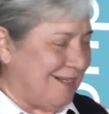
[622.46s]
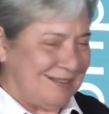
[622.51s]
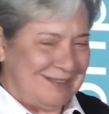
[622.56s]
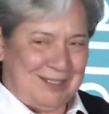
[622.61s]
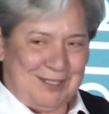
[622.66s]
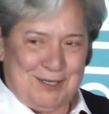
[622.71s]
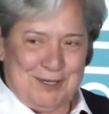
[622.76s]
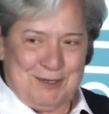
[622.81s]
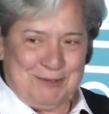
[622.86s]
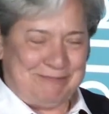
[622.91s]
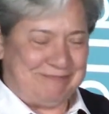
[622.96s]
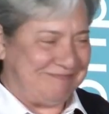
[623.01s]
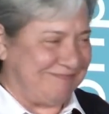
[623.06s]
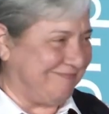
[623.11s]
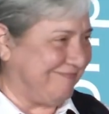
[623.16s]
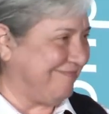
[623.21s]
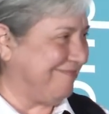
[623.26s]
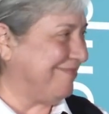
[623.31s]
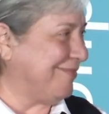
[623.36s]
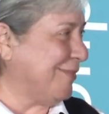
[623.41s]
Oh,
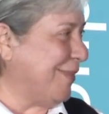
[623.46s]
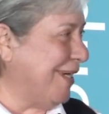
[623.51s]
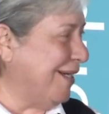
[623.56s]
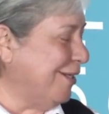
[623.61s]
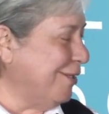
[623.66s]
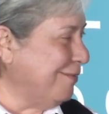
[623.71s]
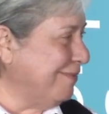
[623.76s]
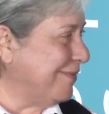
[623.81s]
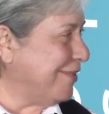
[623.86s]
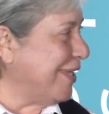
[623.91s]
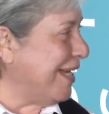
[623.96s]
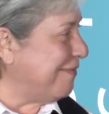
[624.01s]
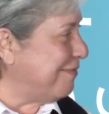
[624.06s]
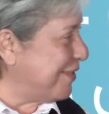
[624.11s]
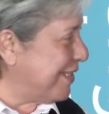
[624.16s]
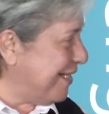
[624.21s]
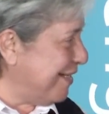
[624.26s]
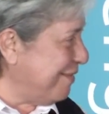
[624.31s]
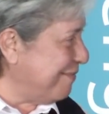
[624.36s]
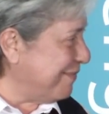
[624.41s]
well, you have
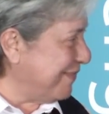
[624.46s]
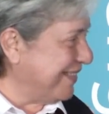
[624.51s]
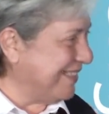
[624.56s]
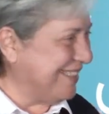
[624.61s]
to come.